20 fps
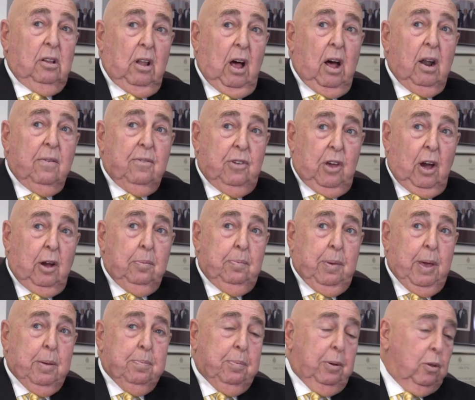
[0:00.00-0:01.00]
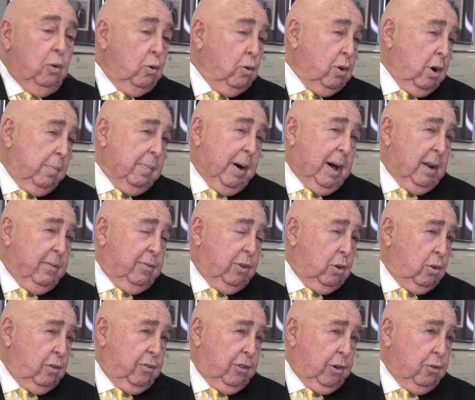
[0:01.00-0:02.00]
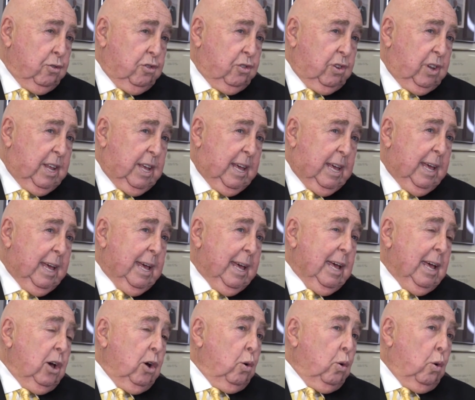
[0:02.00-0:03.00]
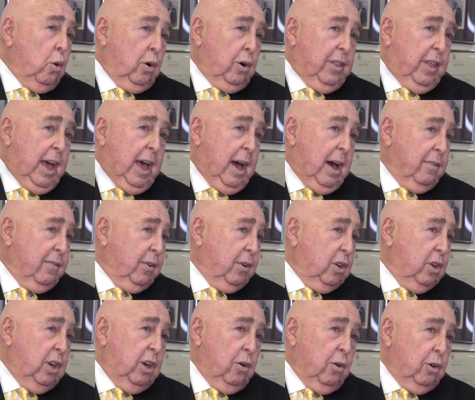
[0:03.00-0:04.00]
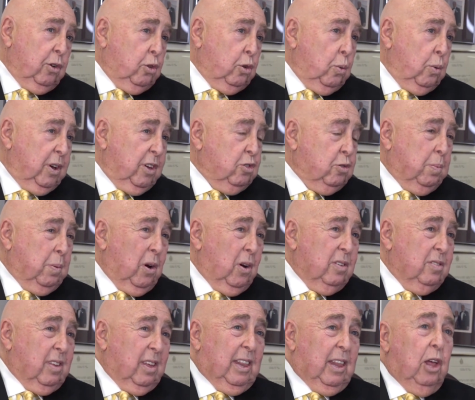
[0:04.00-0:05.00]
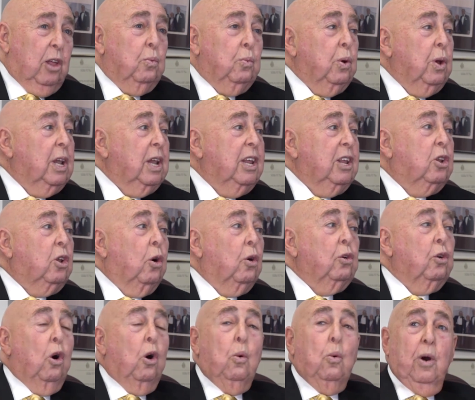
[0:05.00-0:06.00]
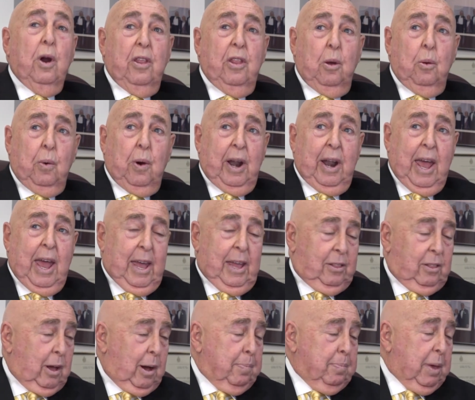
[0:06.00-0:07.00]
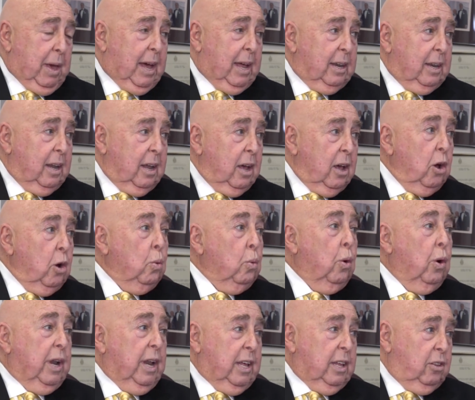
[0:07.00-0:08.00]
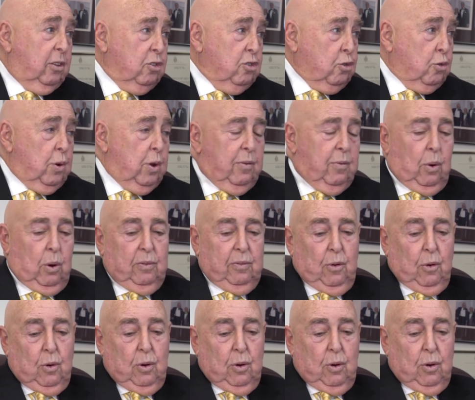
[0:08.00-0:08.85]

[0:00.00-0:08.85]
lot of young people who come out of university, or they have a year or two experience and they really don't know where they want to end up yet, what industry, what